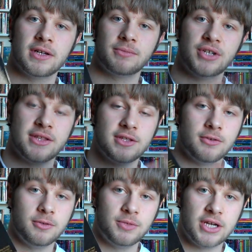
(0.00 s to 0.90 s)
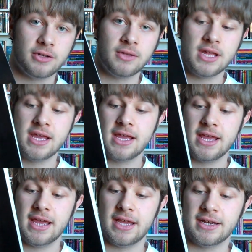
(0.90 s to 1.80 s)
Um, she has a YouTube channel,
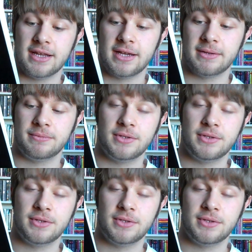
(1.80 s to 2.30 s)
and uh,